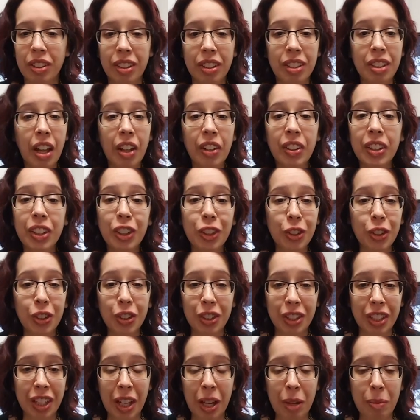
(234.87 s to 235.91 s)
nothing
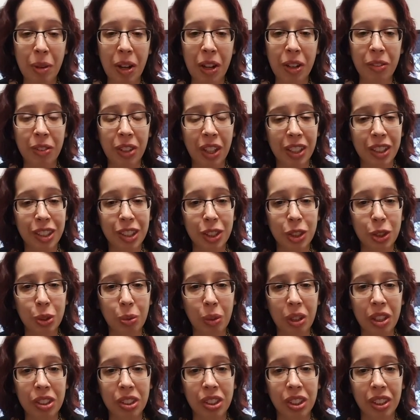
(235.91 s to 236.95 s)
good came out of that
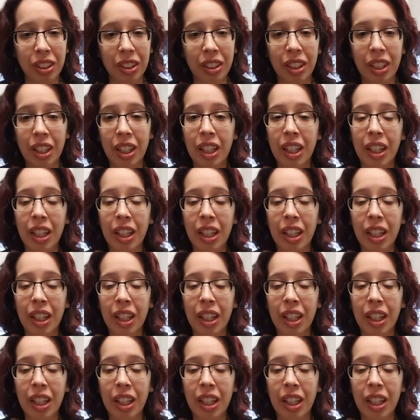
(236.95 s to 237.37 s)
situation.